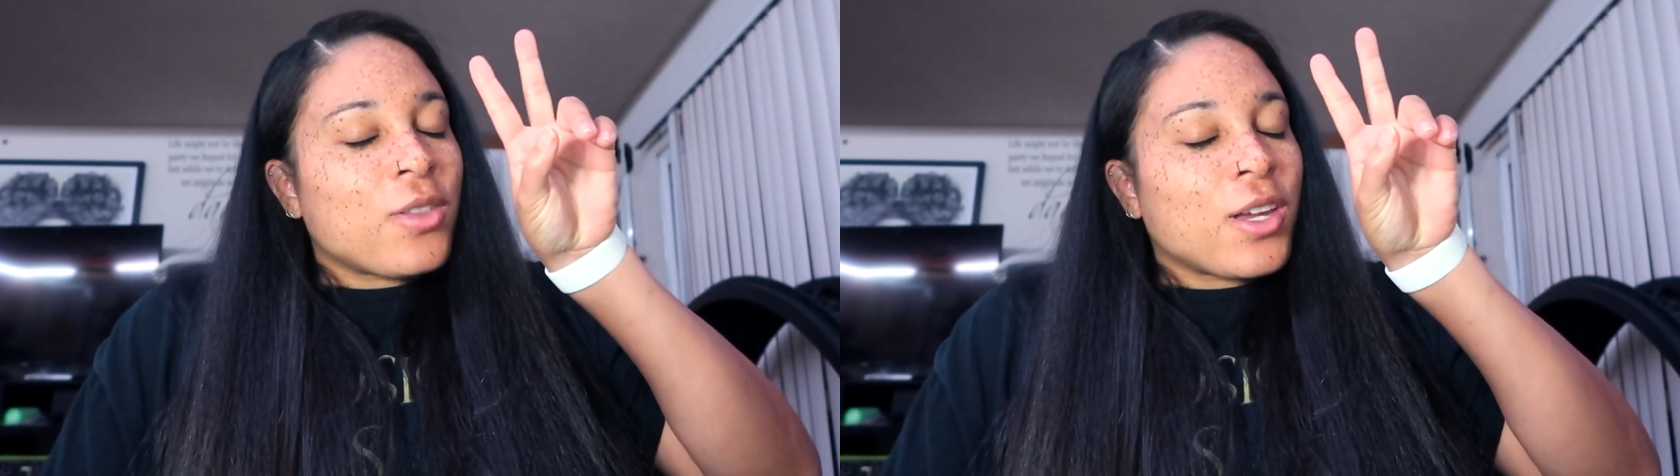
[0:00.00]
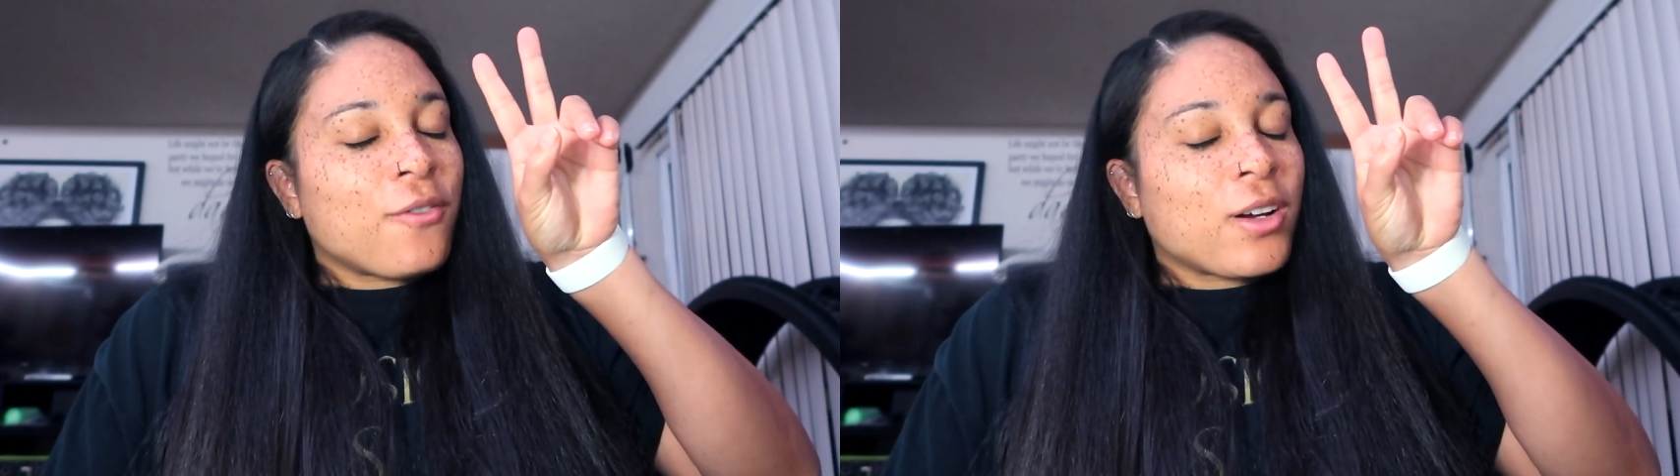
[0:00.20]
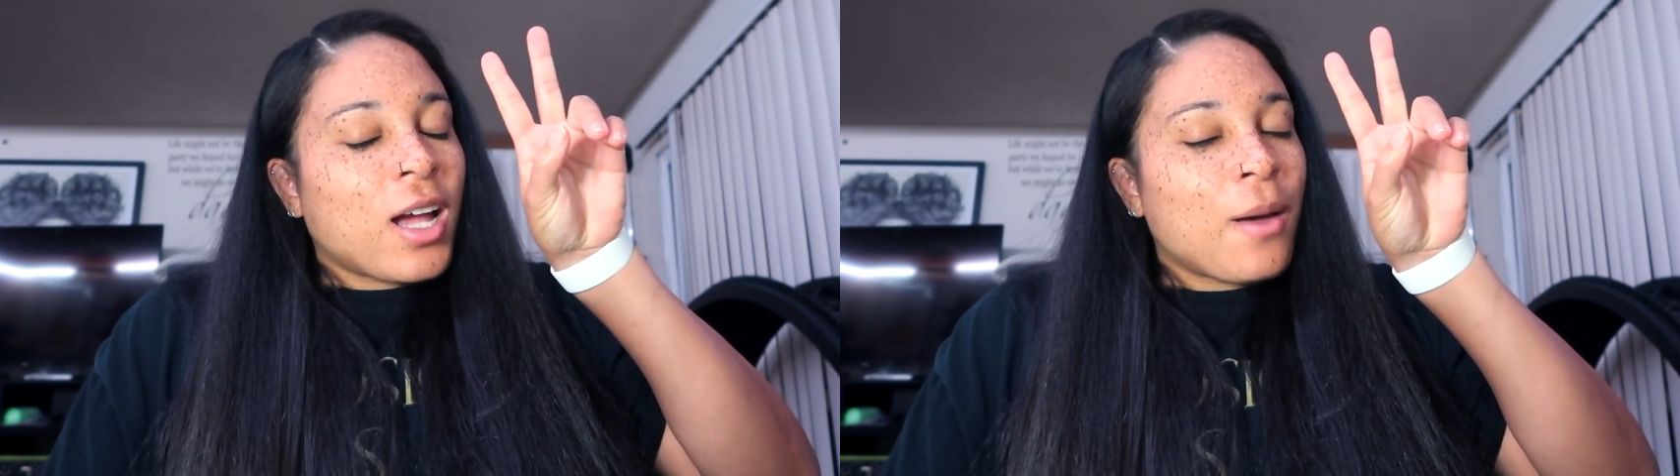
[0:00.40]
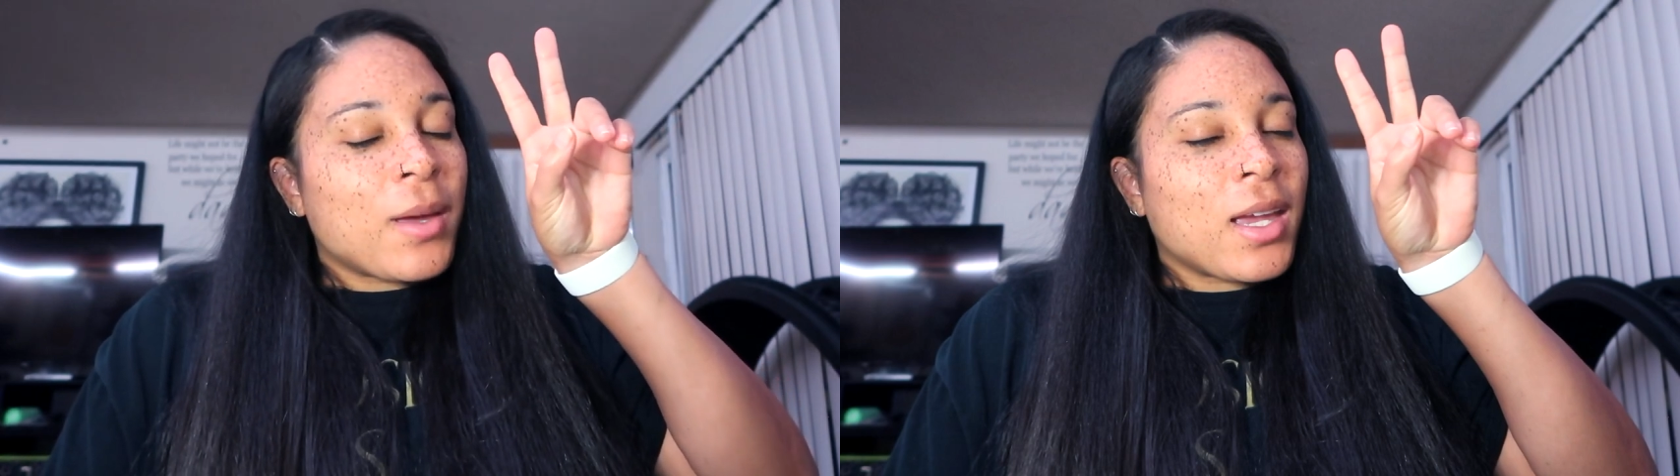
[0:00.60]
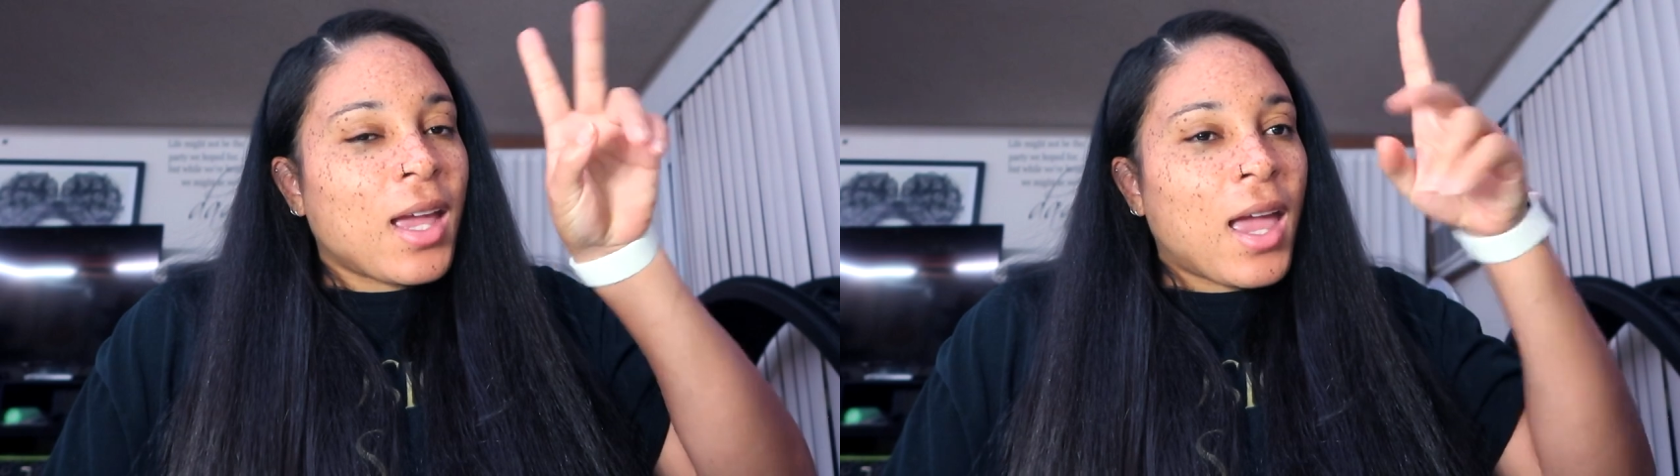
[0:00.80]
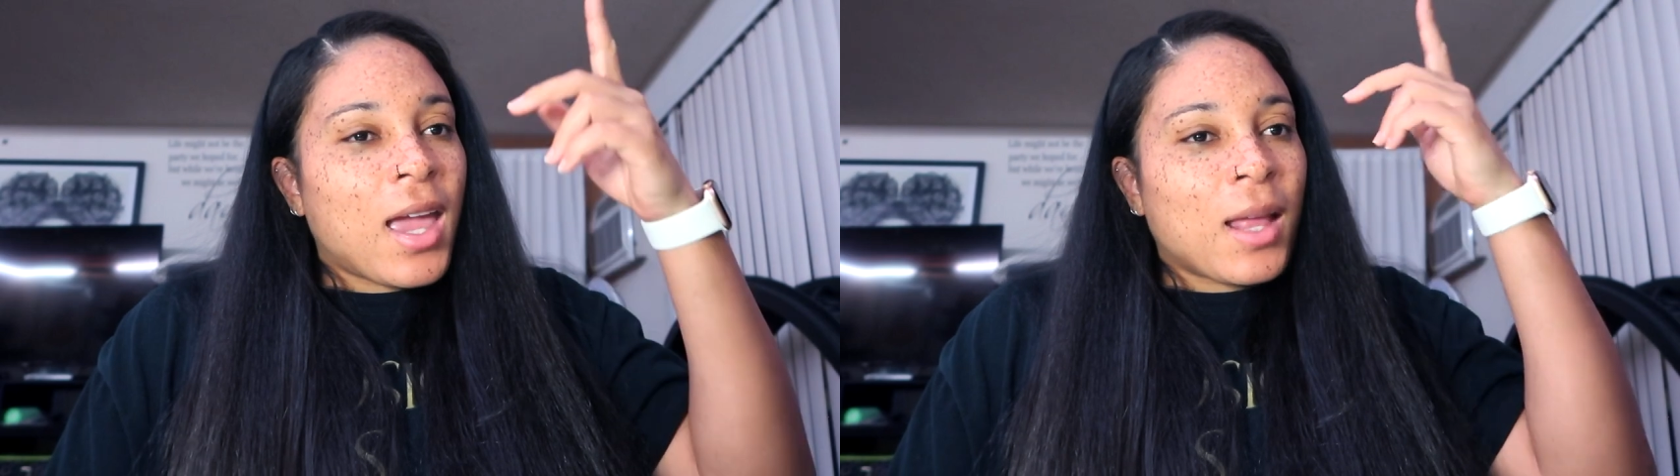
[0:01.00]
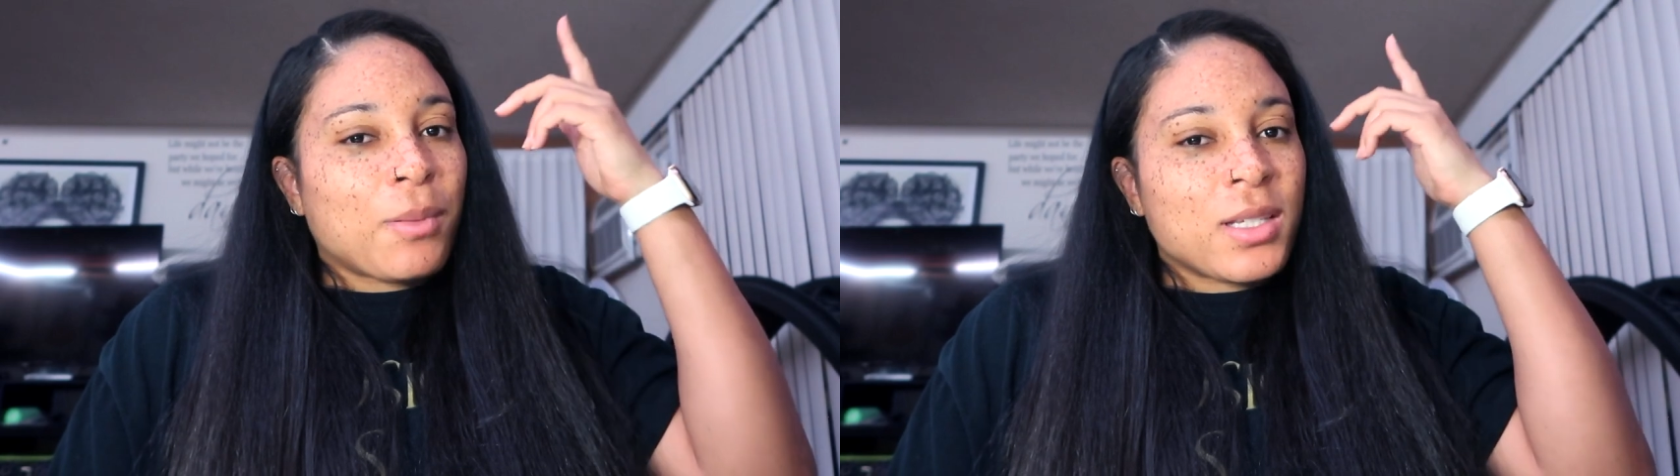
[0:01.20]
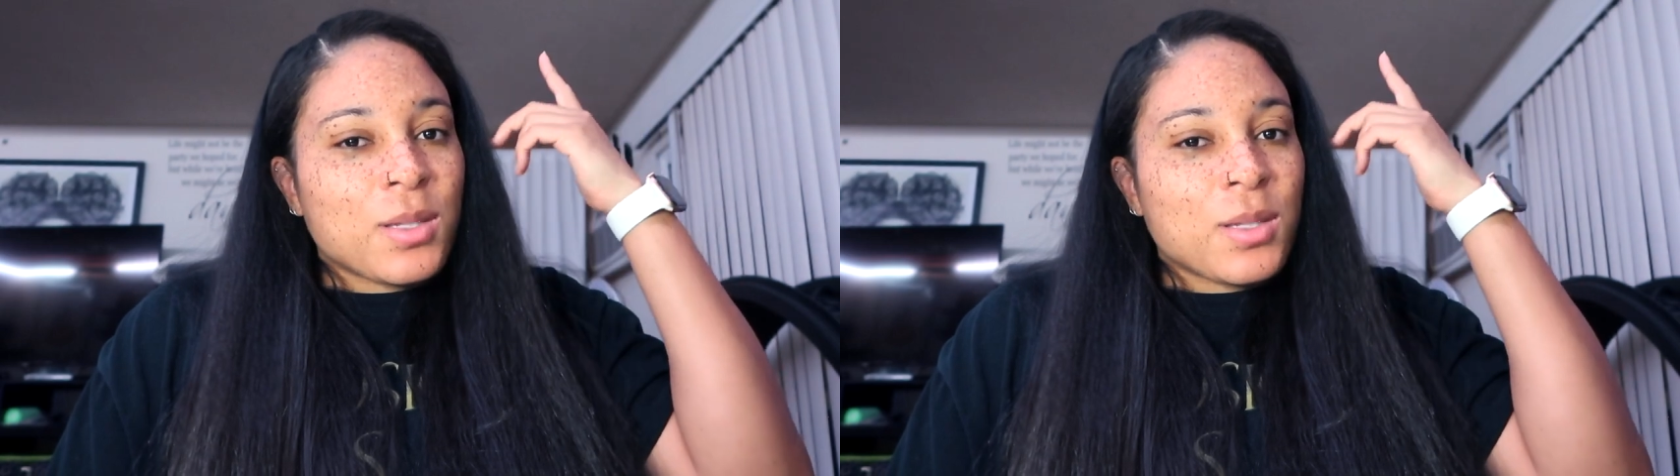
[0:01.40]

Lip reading: Thank you for coming, and please